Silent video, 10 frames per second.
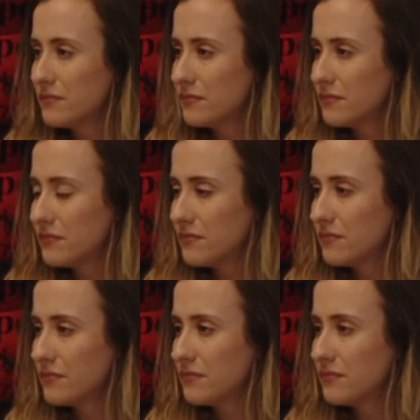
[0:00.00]

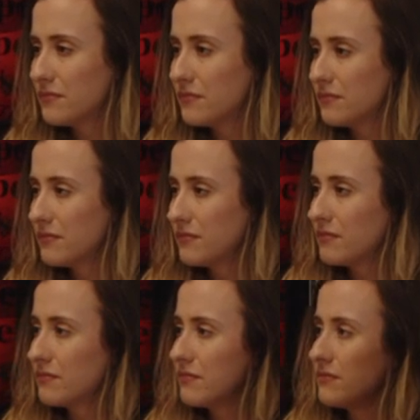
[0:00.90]

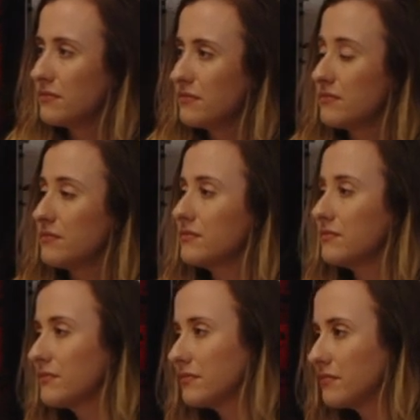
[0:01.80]

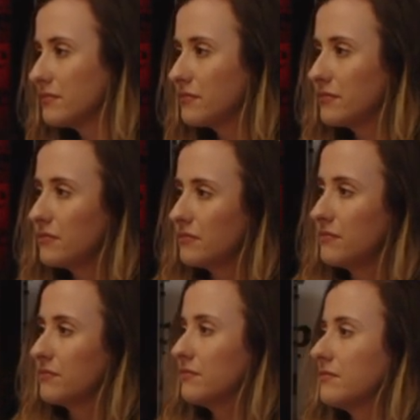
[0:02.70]

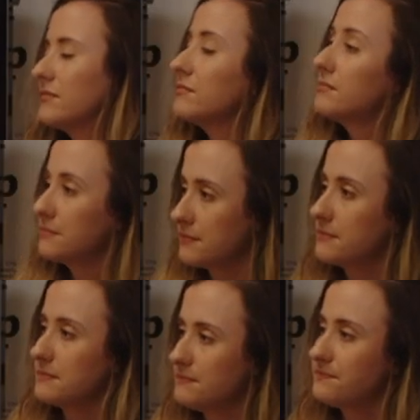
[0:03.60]

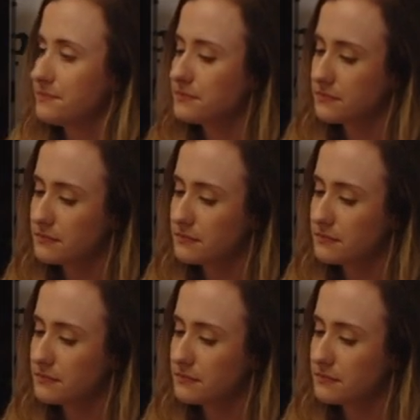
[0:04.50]
(silent)